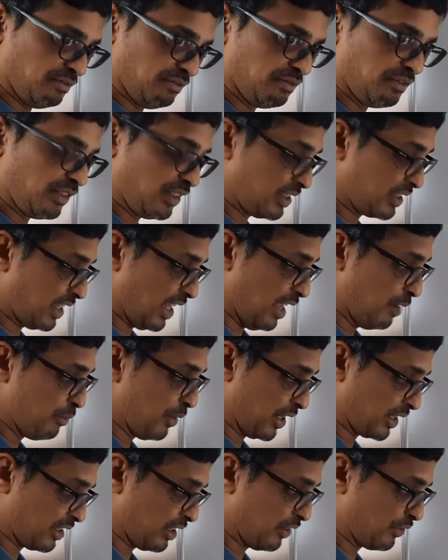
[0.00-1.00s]
Same
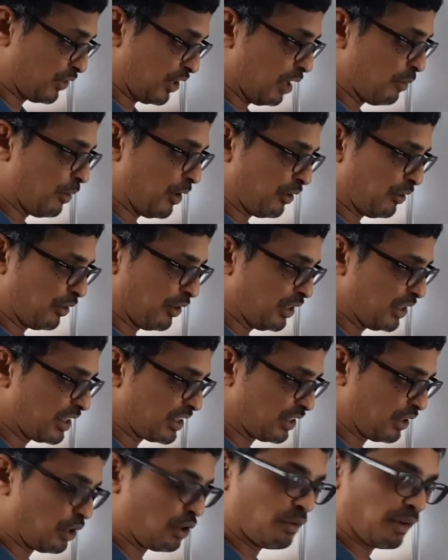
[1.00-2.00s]
vector of same magnitude is
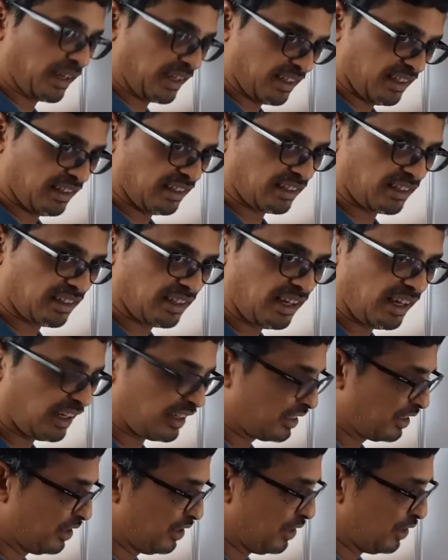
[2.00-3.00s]
0 vector.
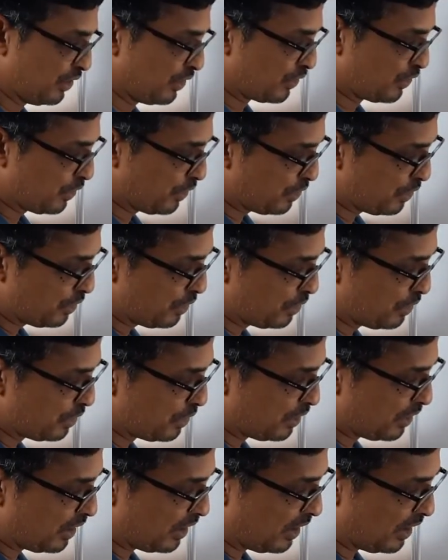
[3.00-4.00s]
Correct.
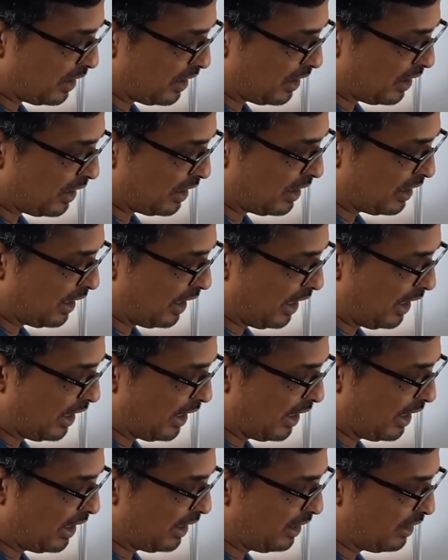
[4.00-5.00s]
So,
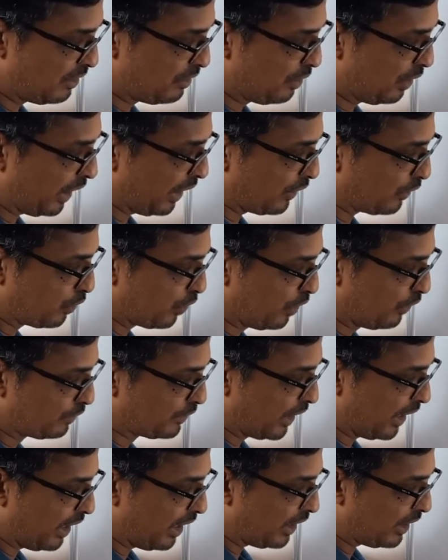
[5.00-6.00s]
and okay, so if
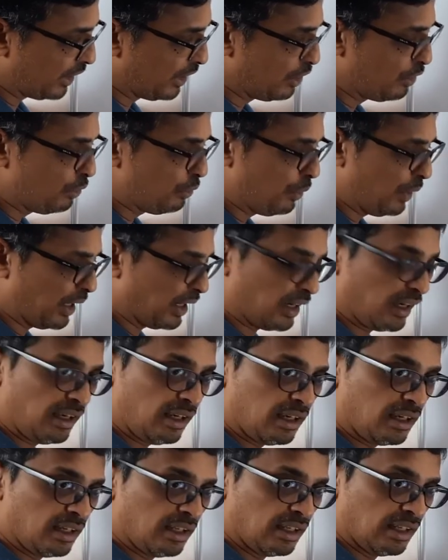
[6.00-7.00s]
they are equal,
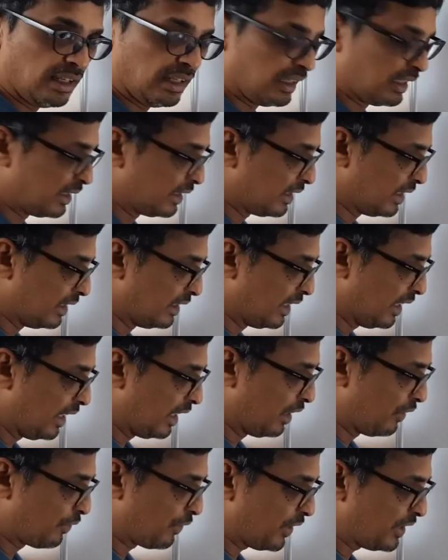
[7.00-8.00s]
then their
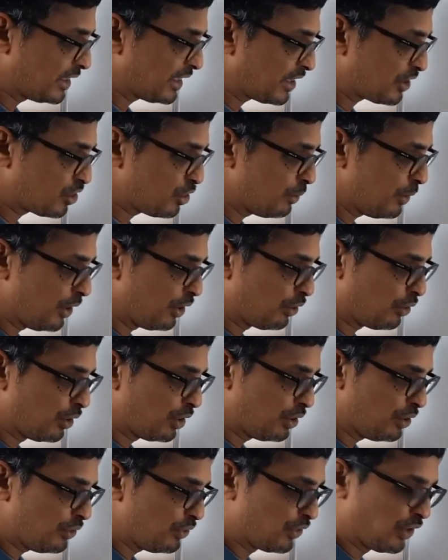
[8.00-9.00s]
difference has to be equal
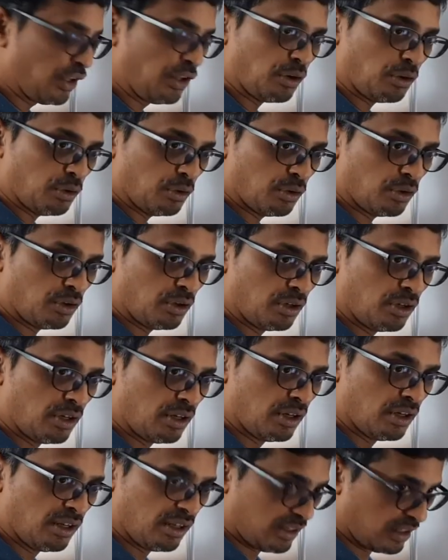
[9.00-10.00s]
to 0.
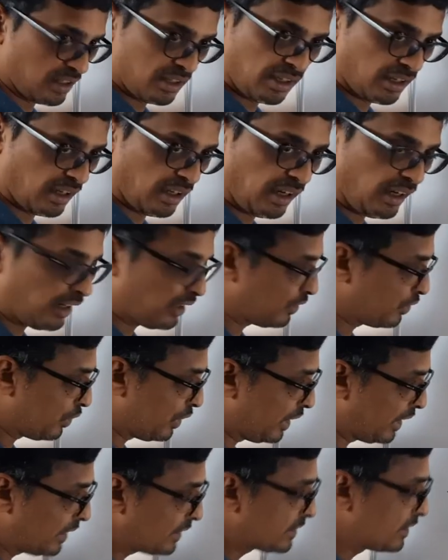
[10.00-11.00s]
Correct. So
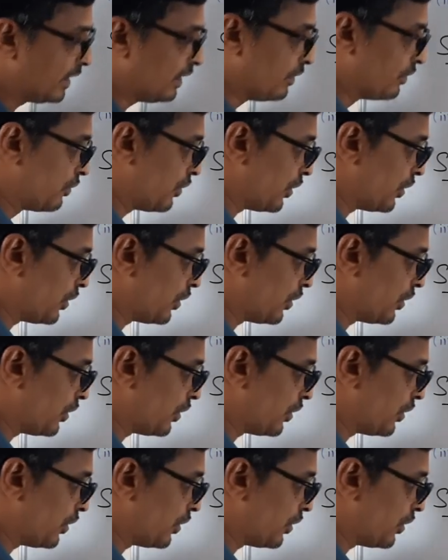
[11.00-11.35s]
let us see for